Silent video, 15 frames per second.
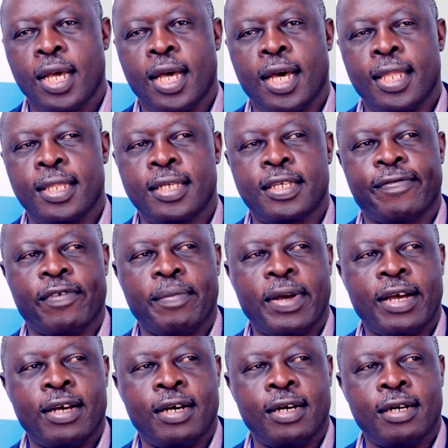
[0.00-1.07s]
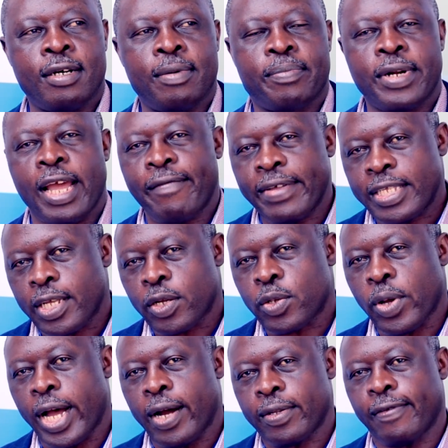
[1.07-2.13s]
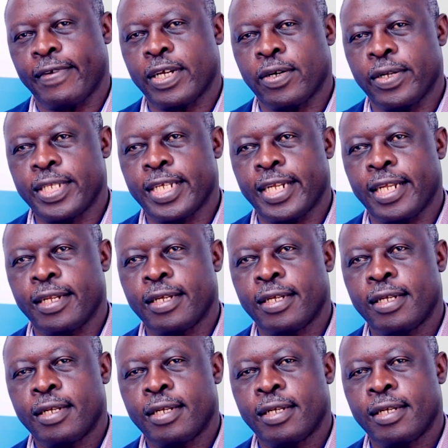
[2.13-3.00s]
And this is from a private sector out of the continent.